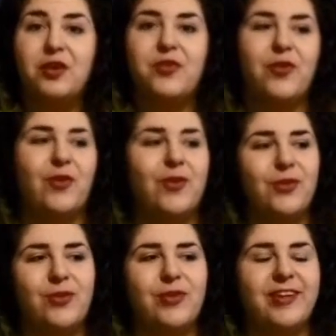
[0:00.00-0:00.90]

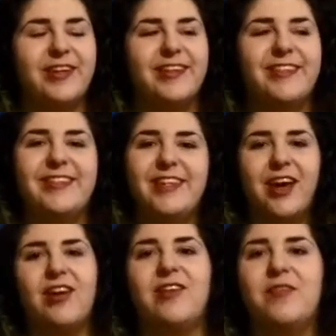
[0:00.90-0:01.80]
so she
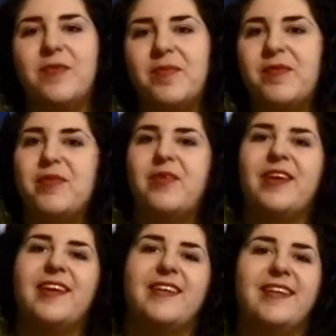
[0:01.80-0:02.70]
scares people
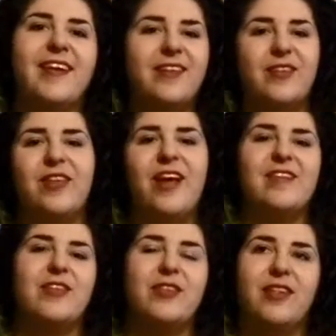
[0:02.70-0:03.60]
and does
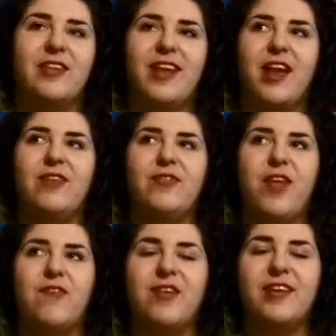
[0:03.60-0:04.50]
all that kind of
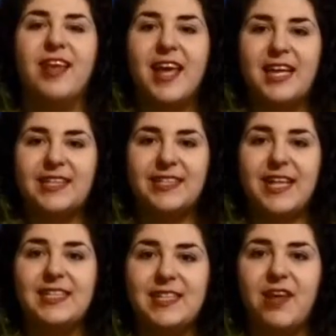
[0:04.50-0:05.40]
stuff, and she
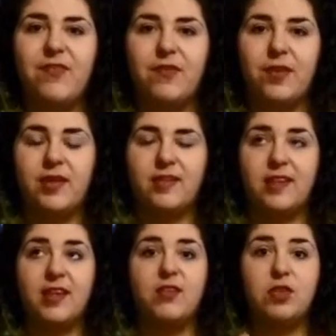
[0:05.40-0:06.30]

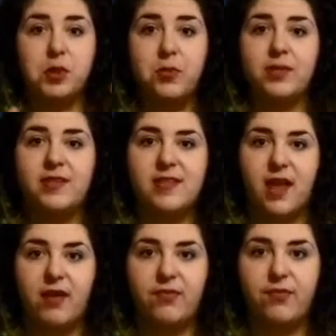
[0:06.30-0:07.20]
does human
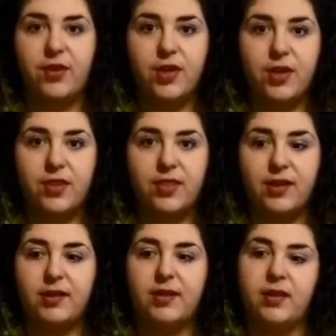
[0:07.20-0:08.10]
stuff
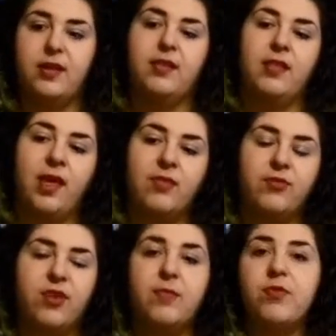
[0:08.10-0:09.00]
that the other
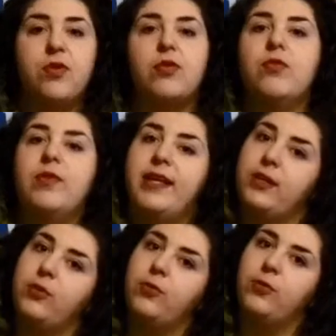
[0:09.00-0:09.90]
gems don't really
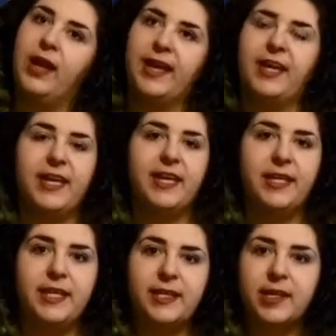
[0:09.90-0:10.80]
do, like eat